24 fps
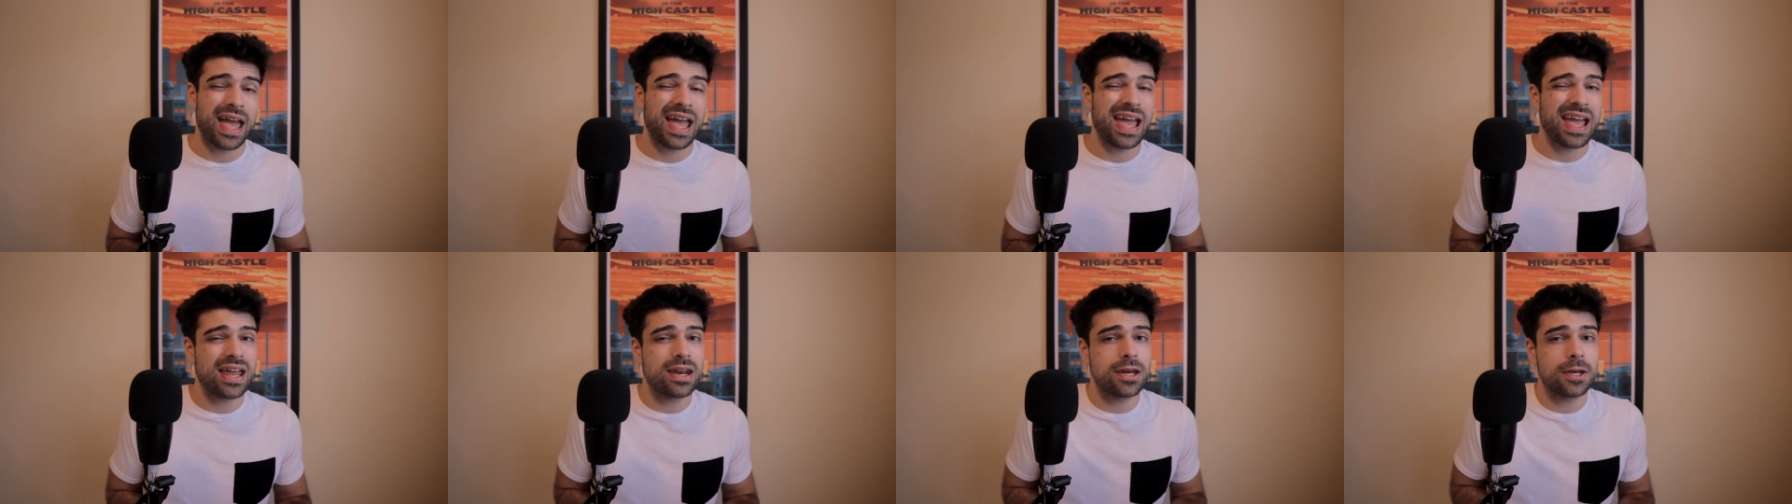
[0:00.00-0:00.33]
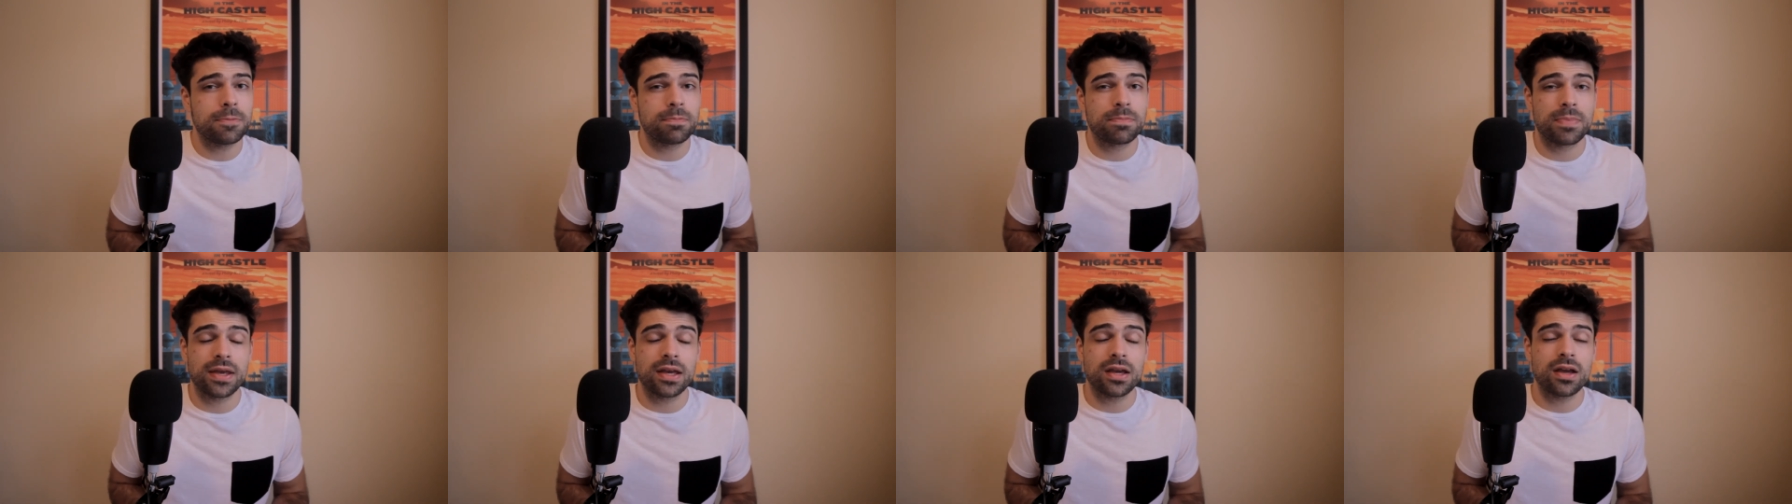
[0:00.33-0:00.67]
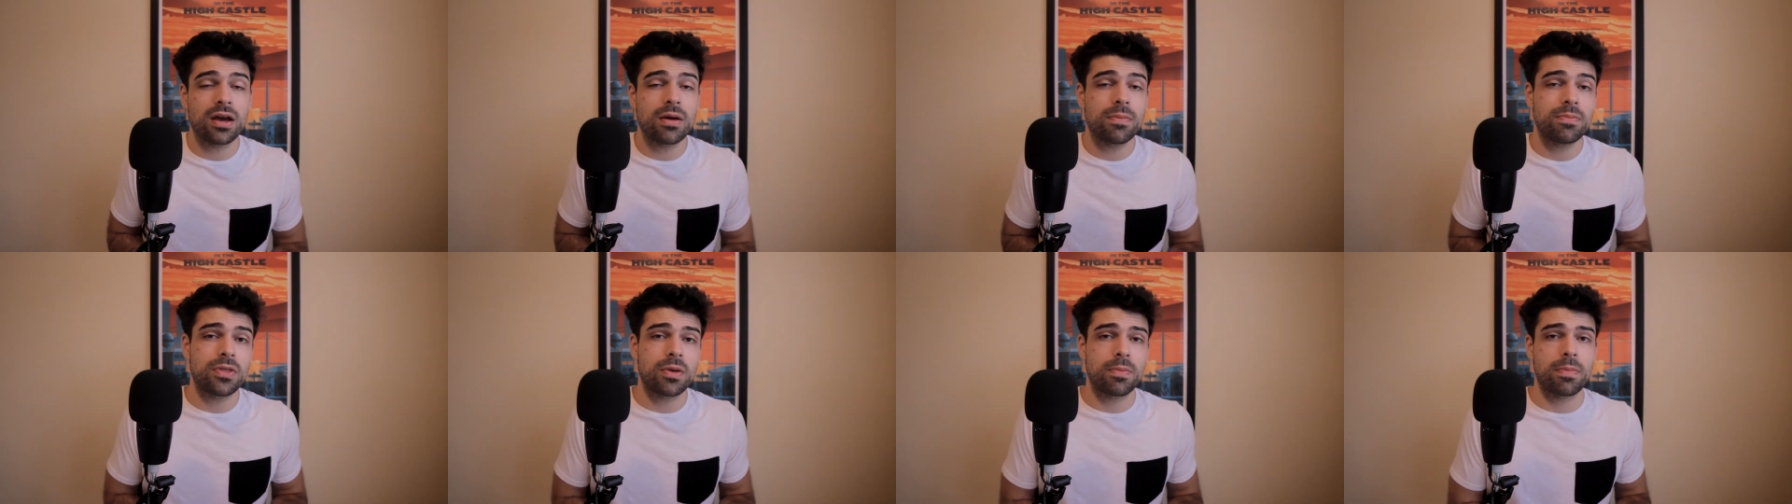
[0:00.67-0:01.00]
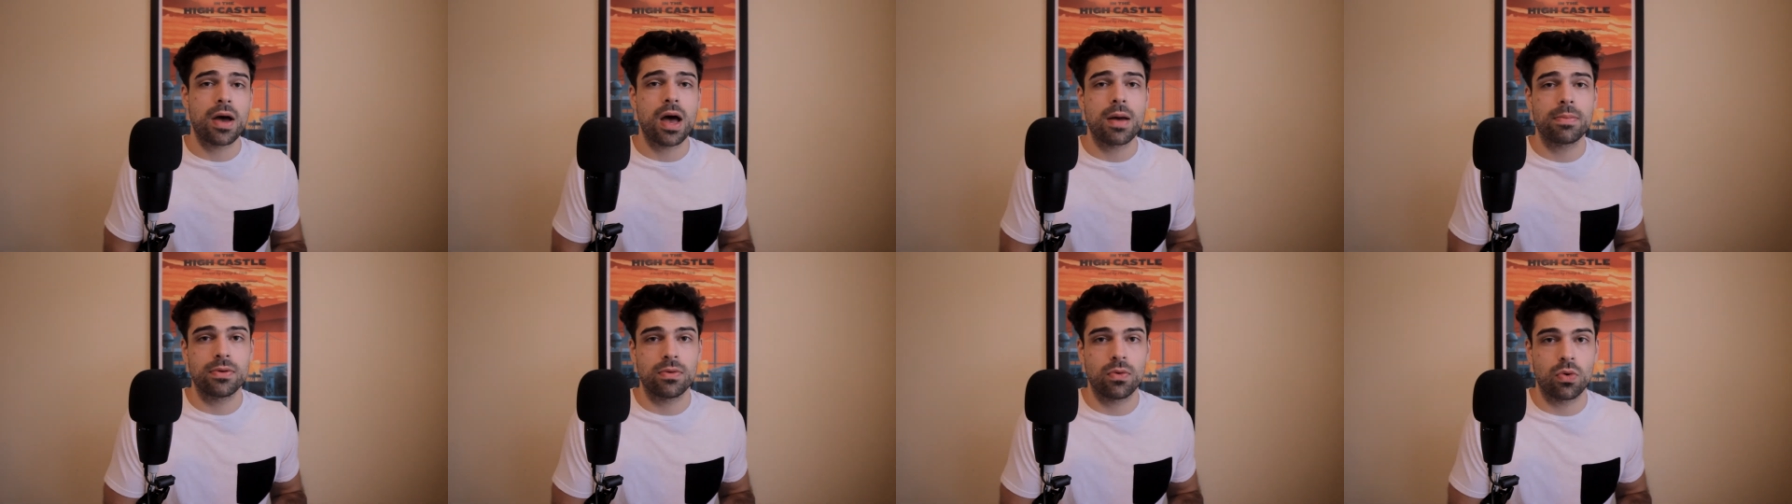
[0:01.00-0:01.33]
and pick up The
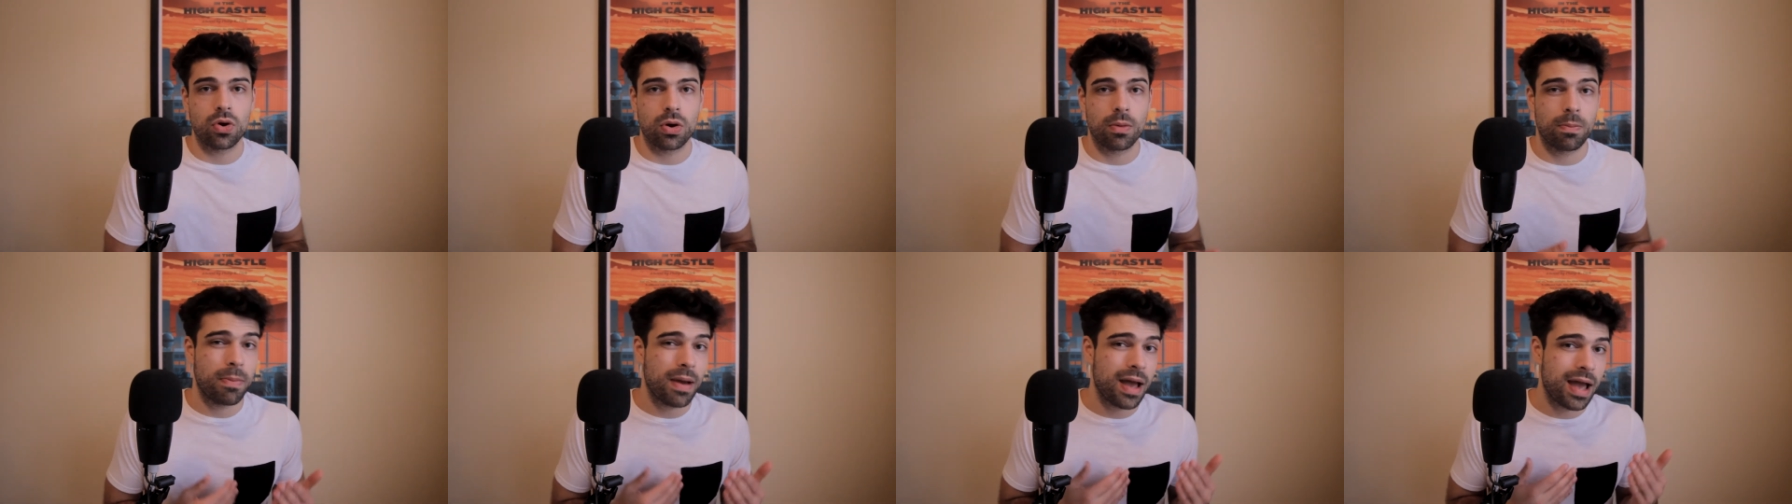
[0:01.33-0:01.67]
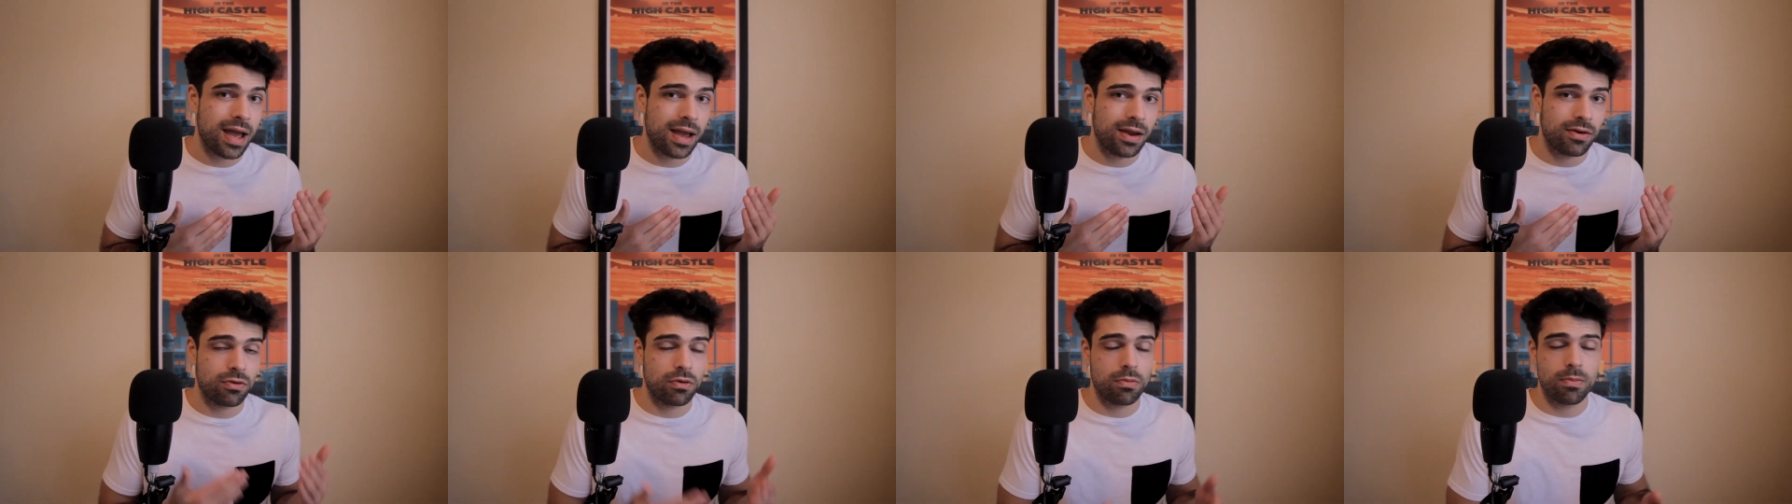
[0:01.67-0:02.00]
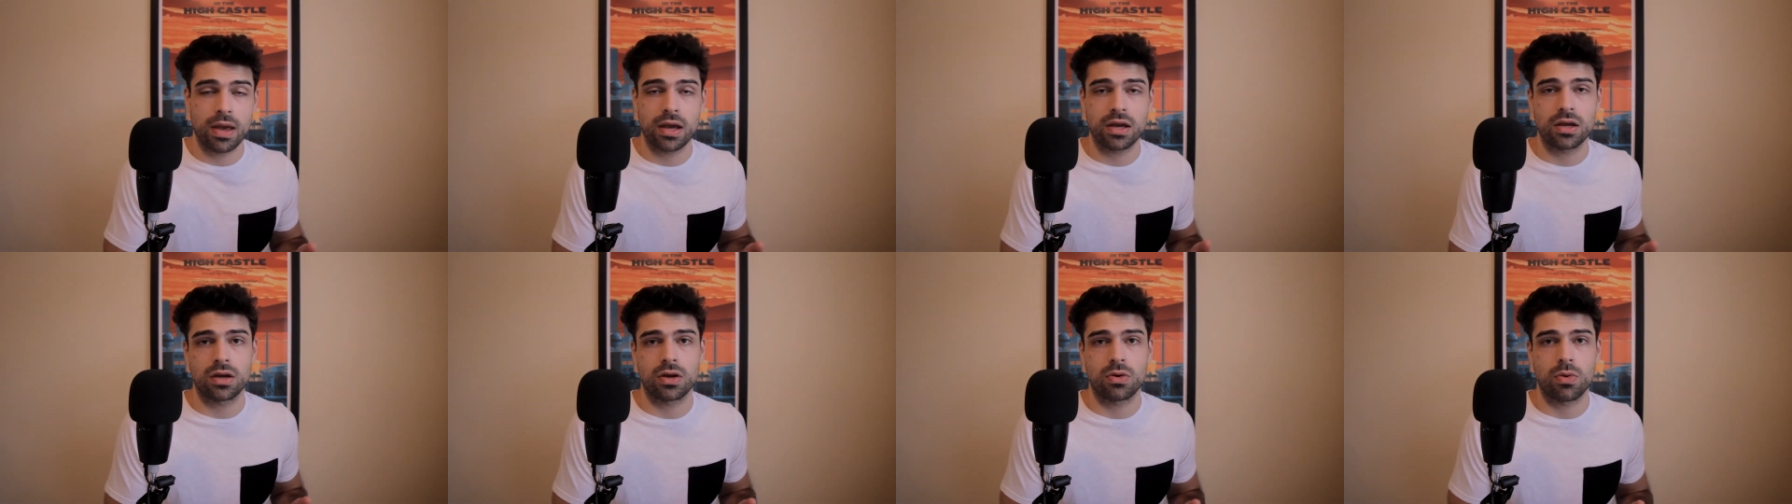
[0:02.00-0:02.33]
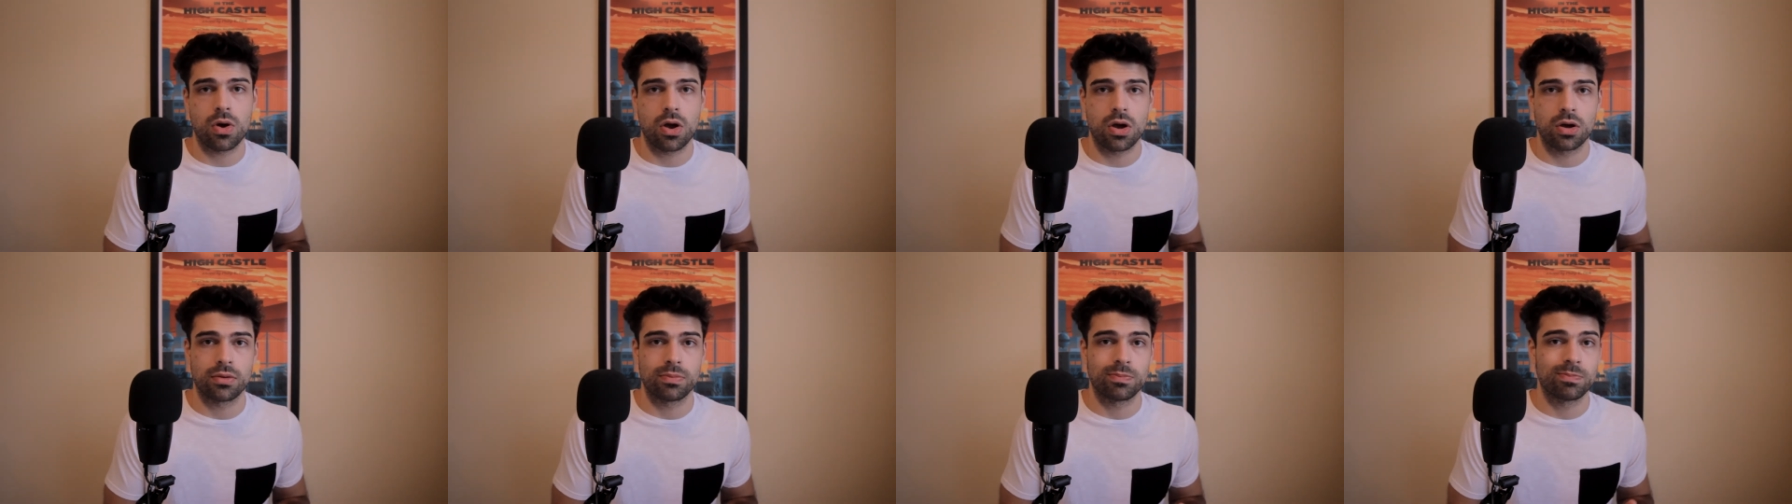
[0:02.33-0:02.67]
Poppy War by Rebecca
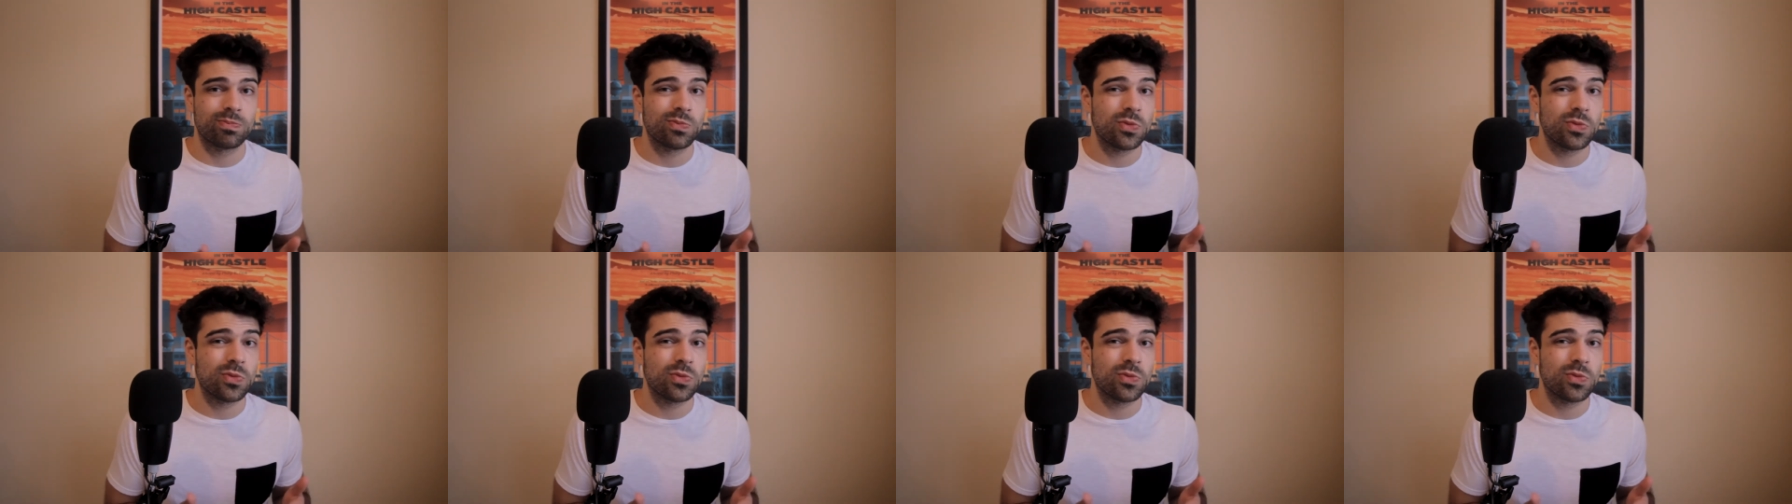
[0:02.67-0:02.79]
Kuang.